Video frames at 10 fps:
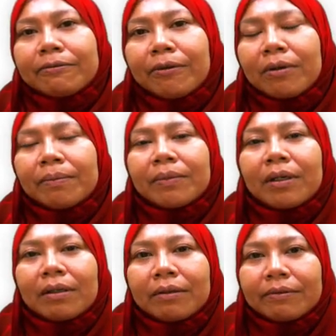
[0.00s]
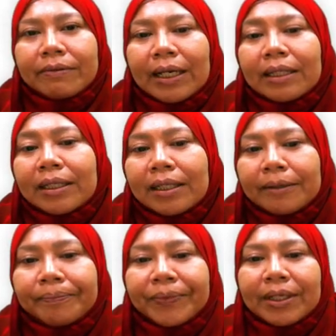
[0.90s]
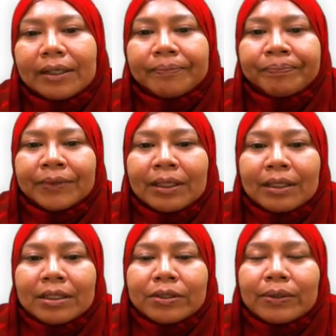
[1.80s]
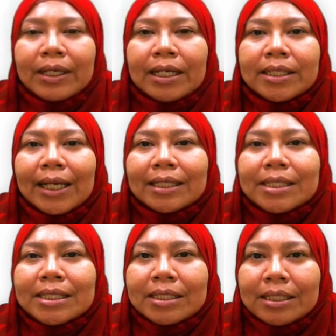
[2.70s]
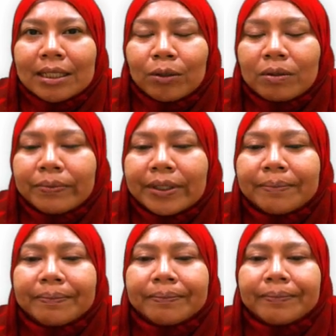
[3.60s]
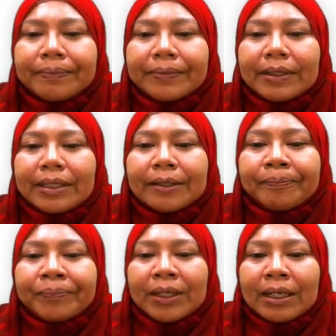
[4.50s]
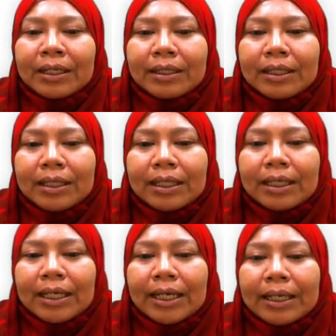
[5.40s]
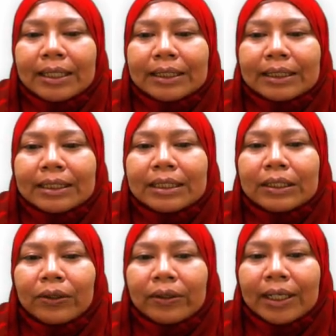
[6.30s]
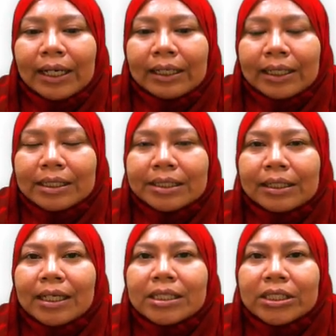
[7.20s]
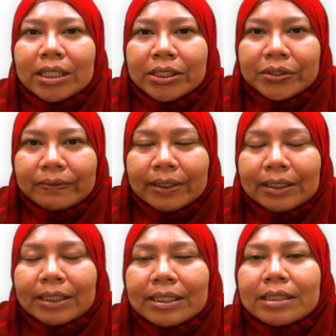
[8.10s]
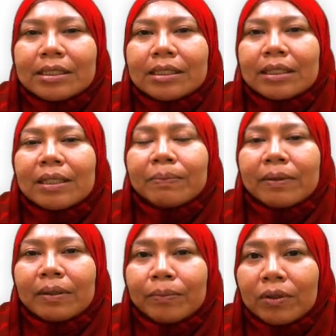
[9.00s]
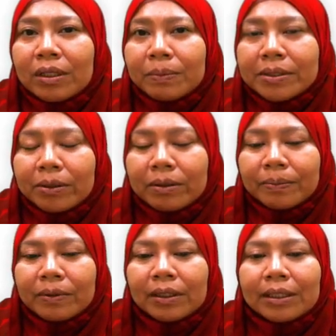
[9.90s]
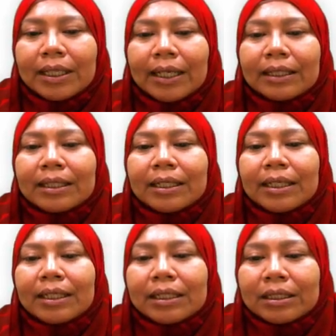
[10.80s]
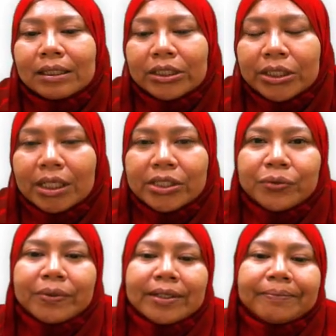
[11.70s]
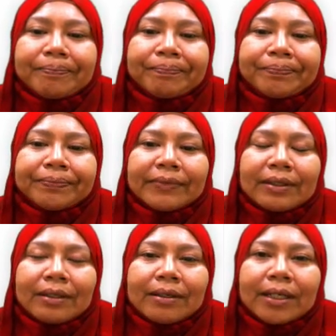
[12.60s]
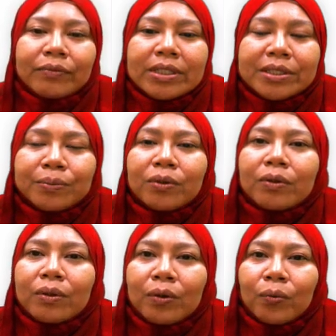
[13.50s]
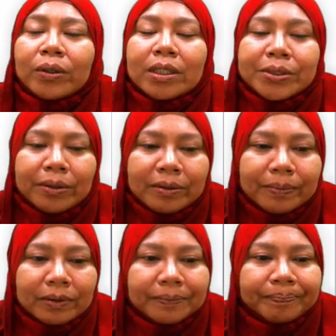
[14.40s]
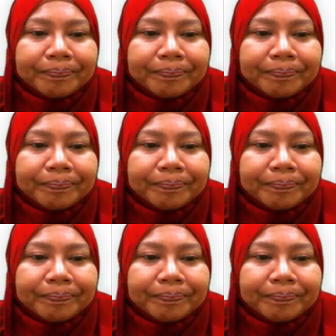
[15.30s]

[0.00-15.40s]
form of La. So it can actually exist in equilibrium. The non-ionized, the uncharged one, is more lipid soluble than the charged one, all right, which is more water soluble.